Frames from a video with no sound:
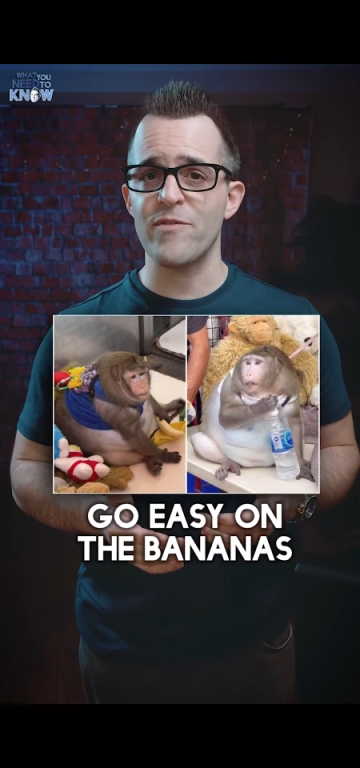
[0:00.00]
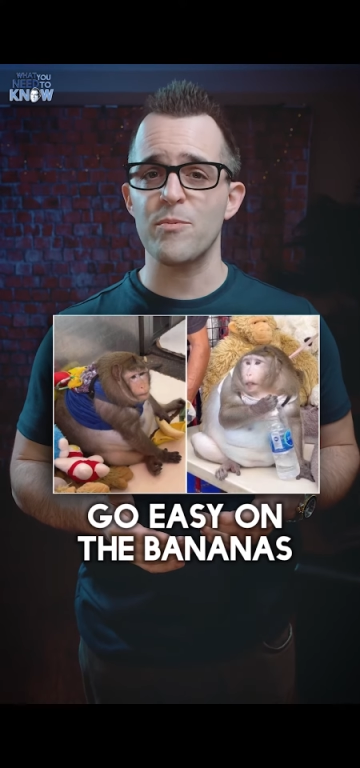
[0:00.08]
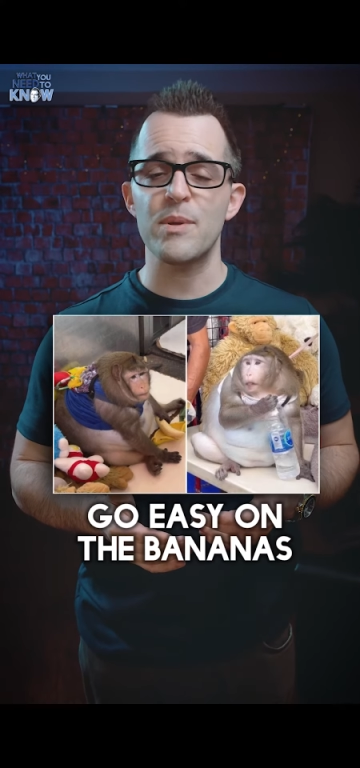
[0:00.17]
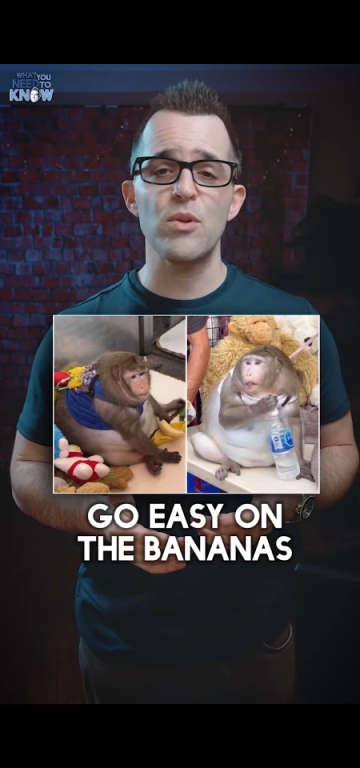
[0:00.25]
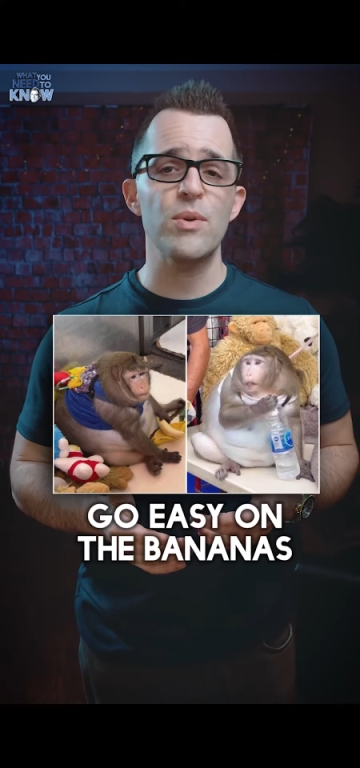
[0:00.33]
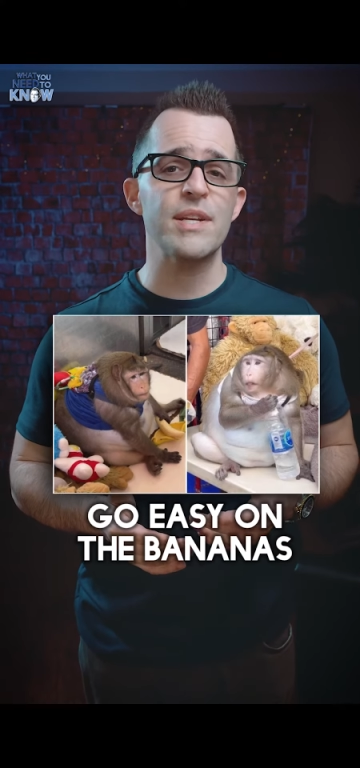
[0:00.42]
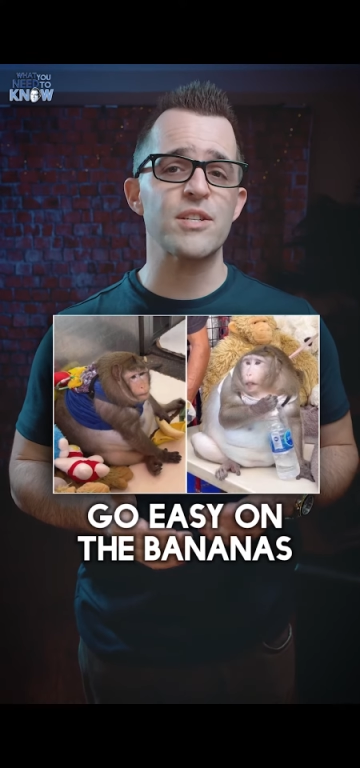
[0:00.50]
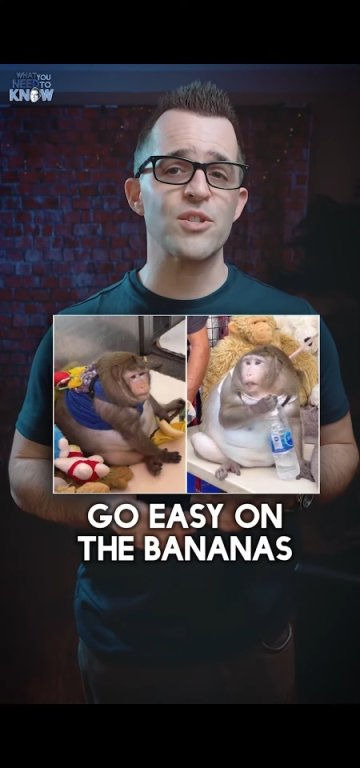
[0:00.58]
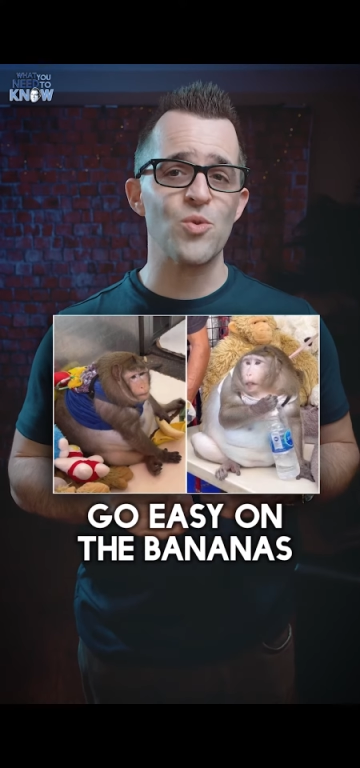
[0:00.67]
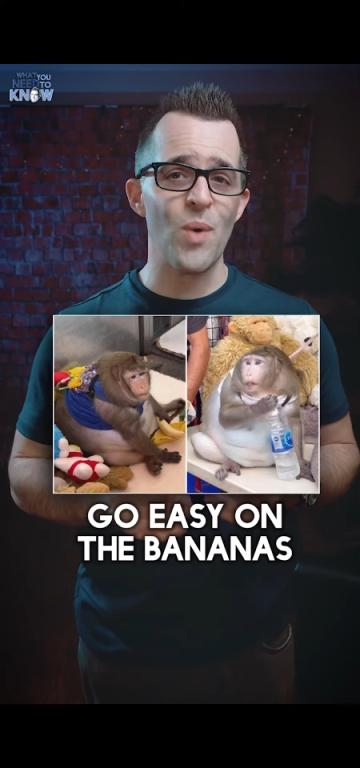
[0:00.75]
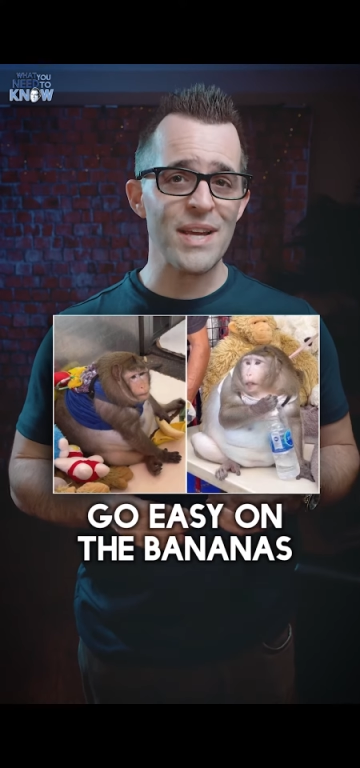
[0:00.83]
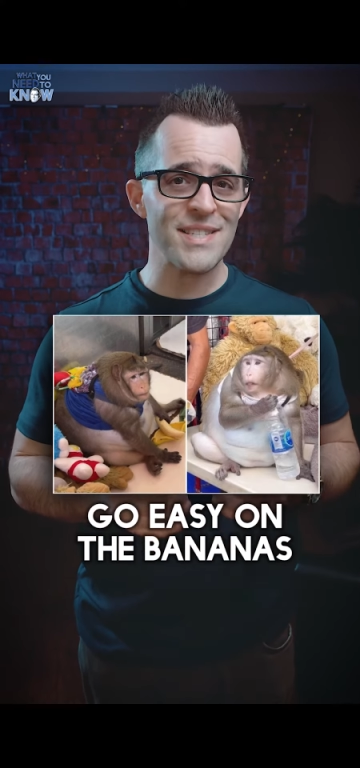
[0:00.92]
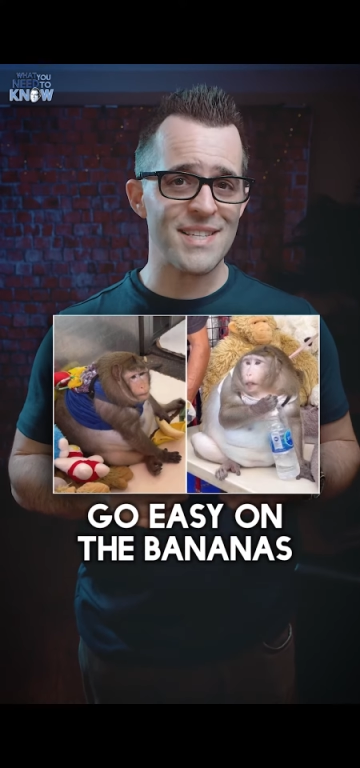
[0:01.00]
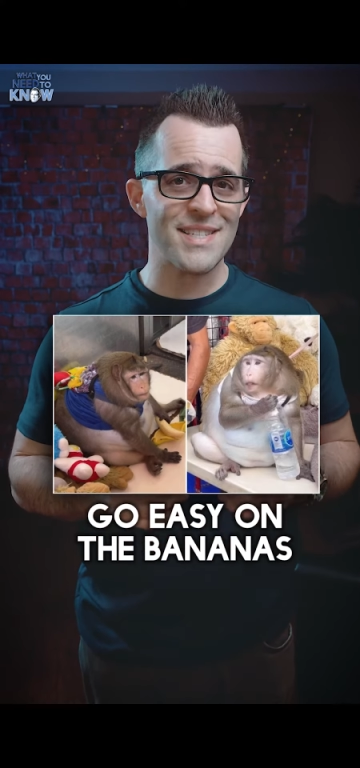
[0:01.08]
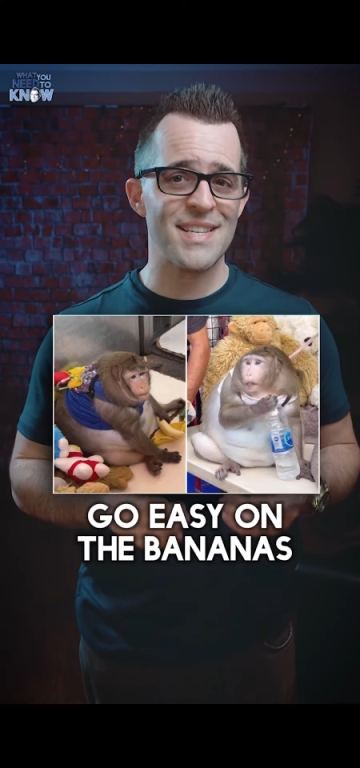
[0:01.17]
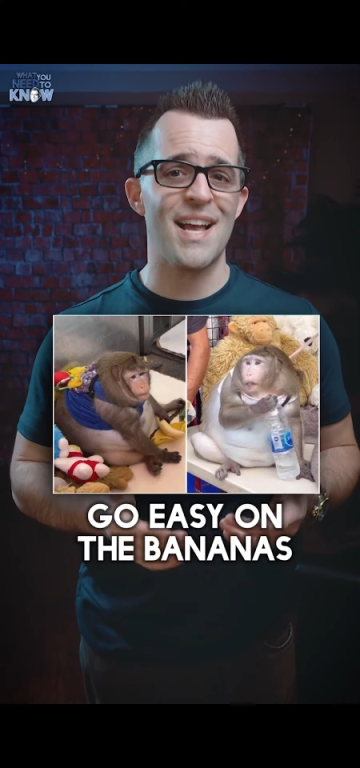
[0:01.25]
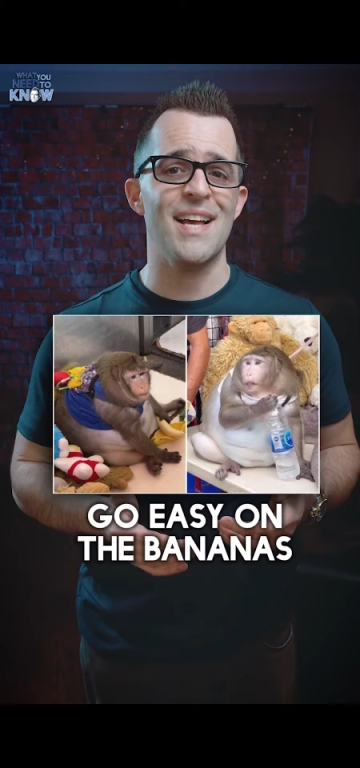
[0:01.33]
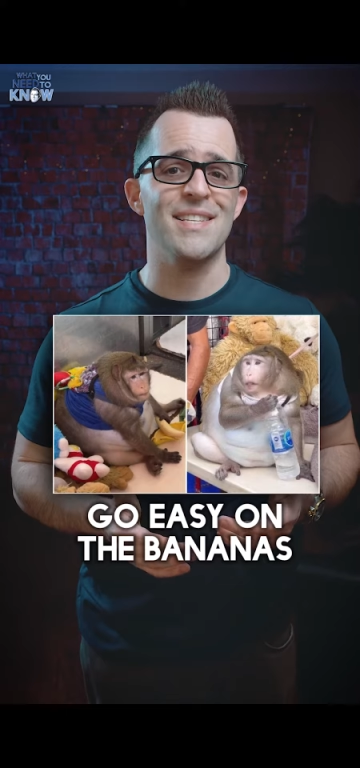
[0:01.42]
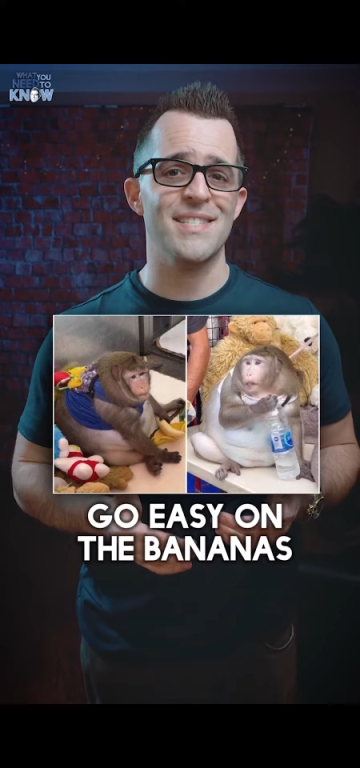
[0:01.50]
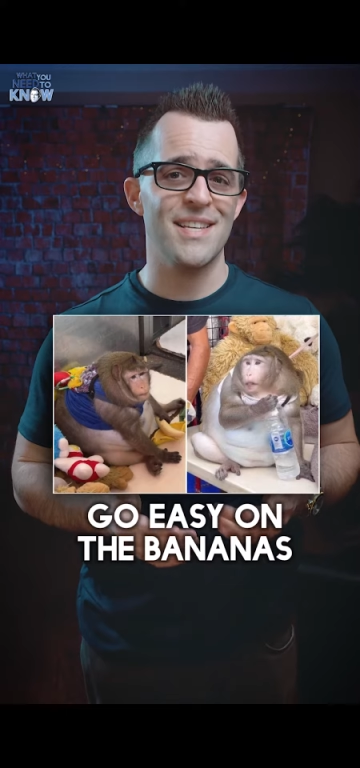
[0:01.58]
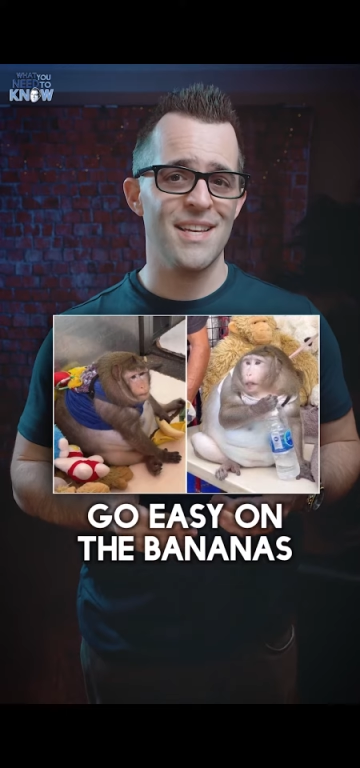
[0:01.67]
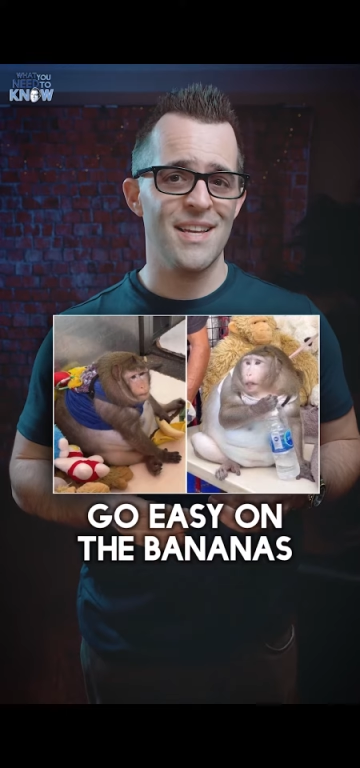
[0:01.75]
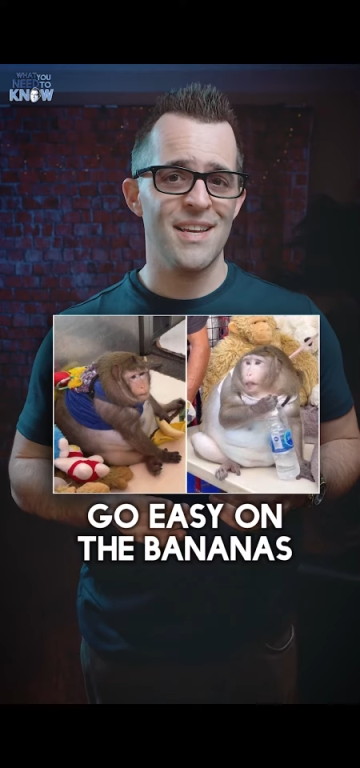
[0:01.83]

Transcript: after ballooning to twice its size.